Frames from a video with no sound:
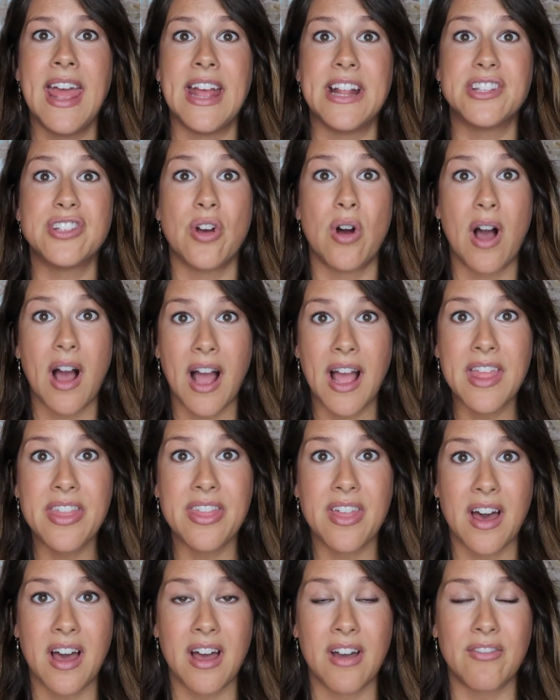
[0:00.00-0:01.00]
And so I
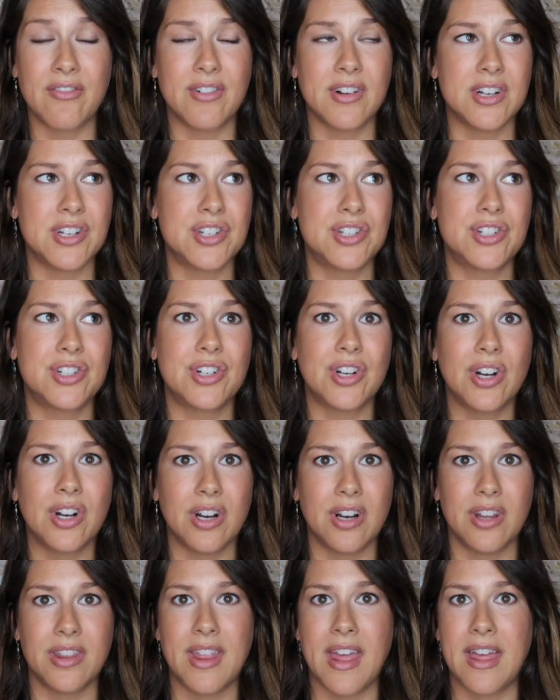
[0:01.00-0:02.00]
thought for
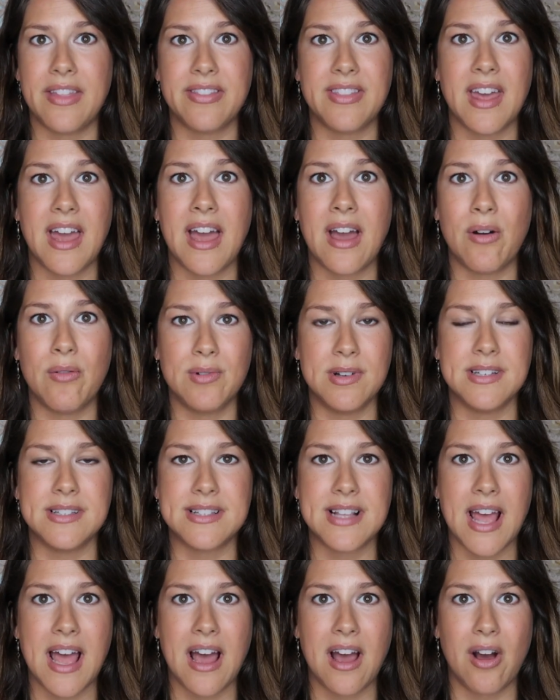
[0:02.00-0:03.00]
sure that that
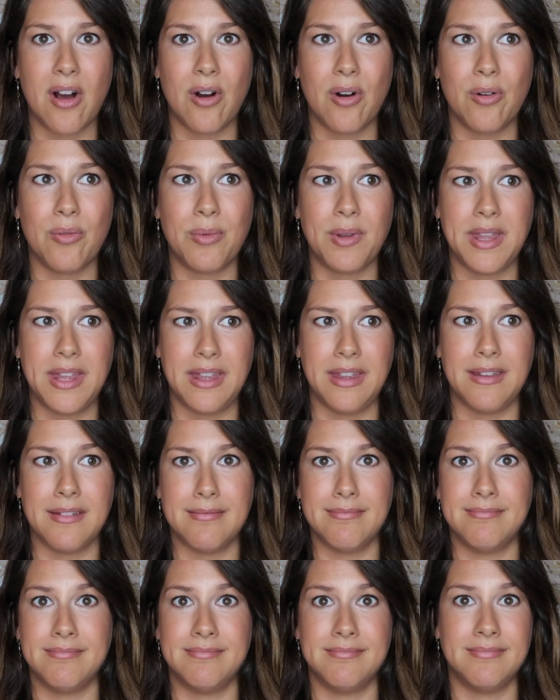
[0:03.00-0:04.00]
was how
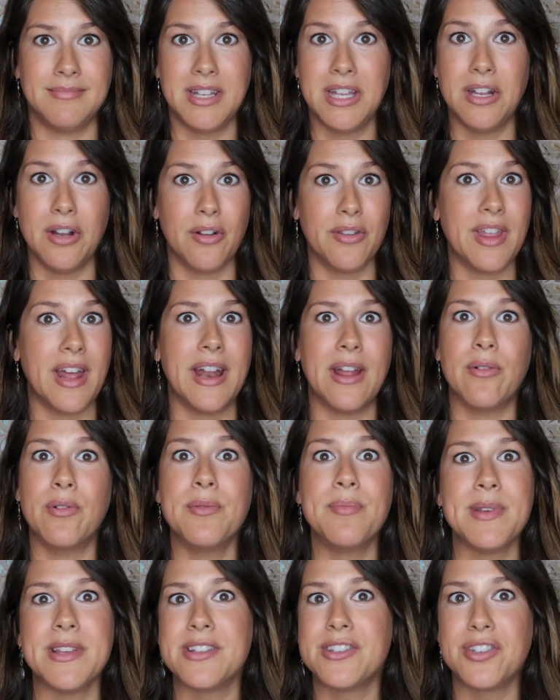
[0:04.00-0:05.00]
we, you know, that it
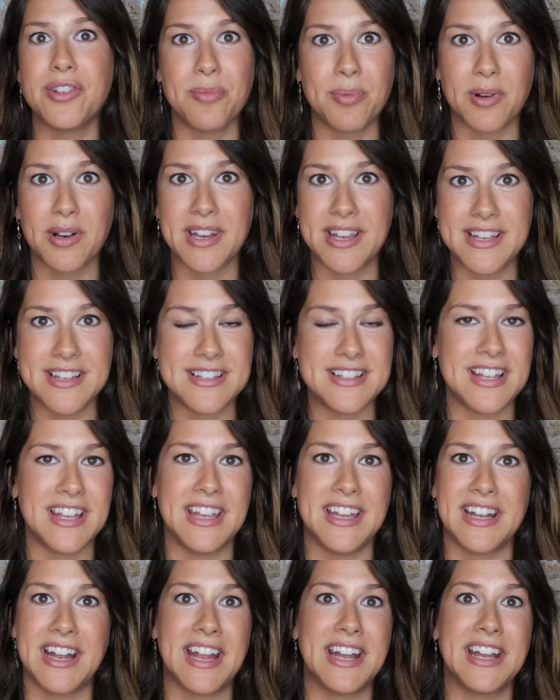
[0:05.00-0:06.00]
would be super
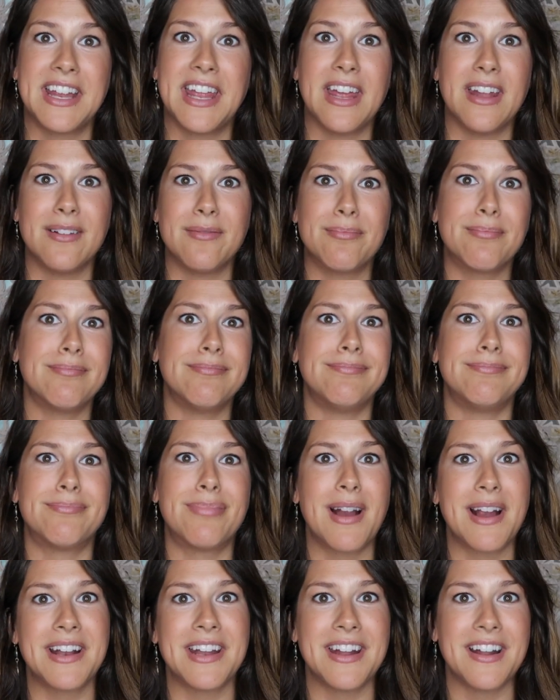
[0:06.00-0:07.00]
easy and I'd get
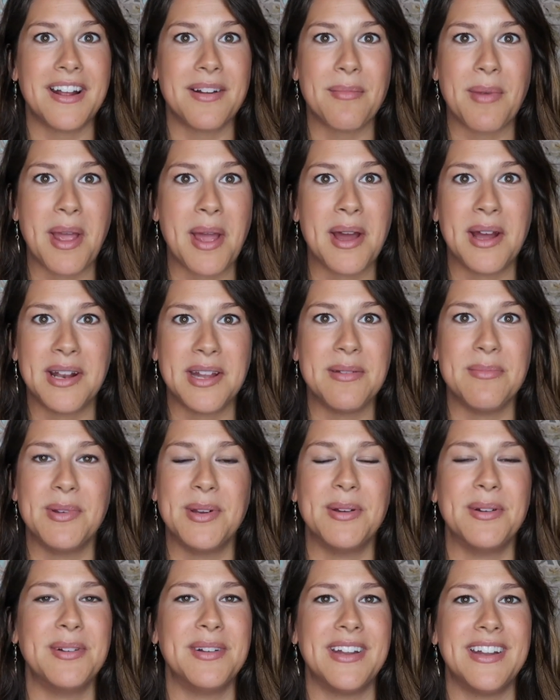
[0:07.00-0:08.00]
pregnant on my
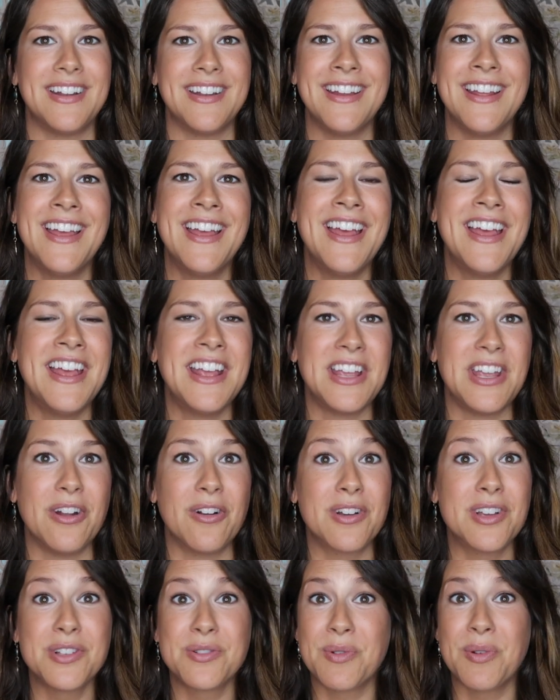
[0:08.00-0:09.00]
honeymoon and, you
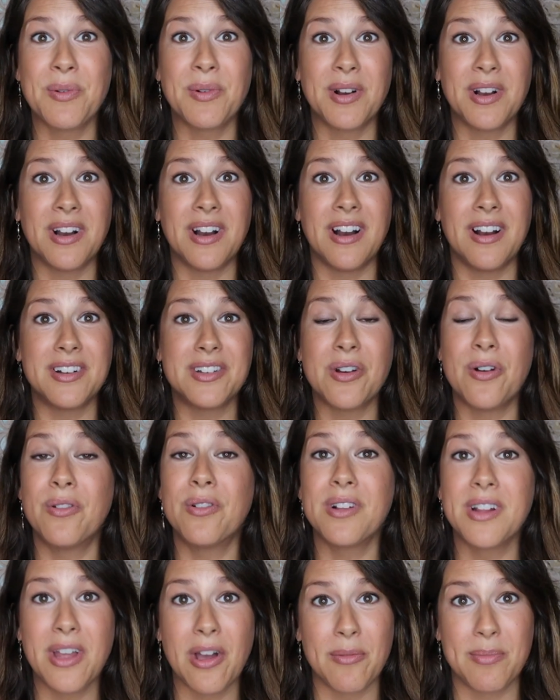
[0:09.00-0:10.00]
know, because we were
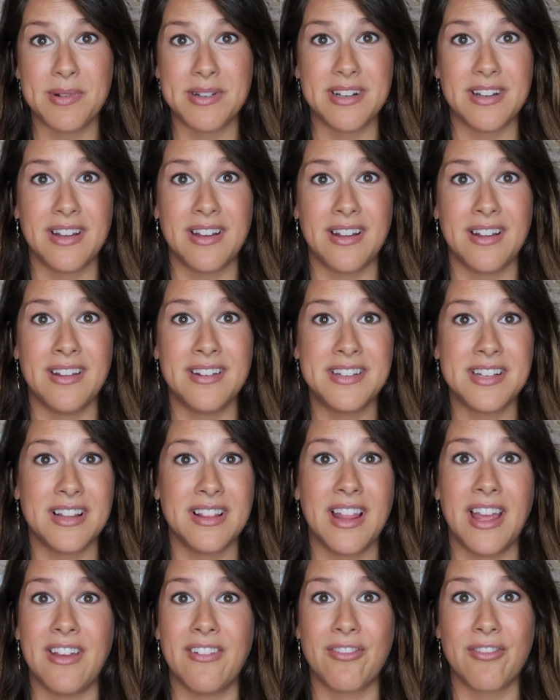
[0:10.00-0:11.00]
totally open to,
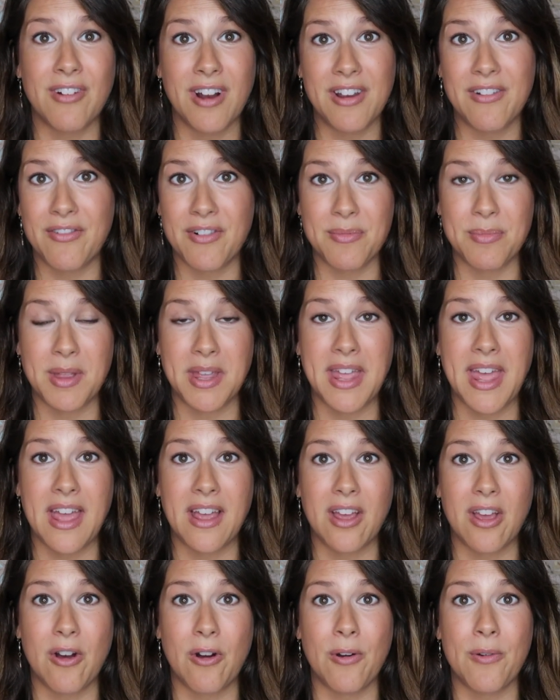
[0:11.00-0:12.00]
to life right from the
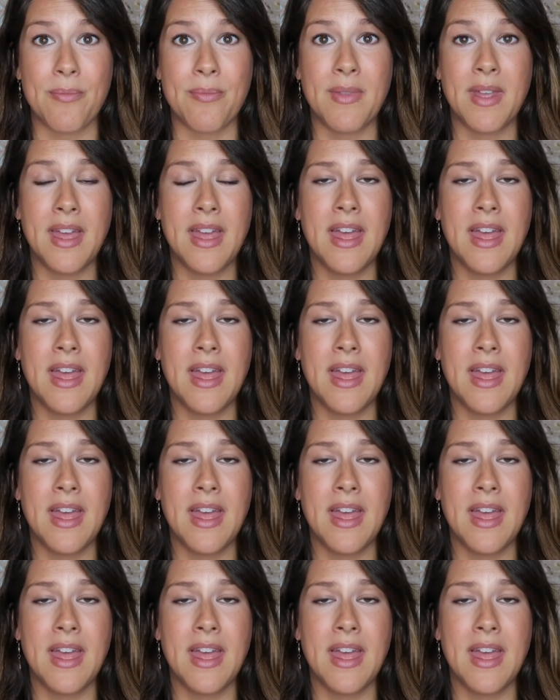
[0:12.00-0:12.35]
get-go.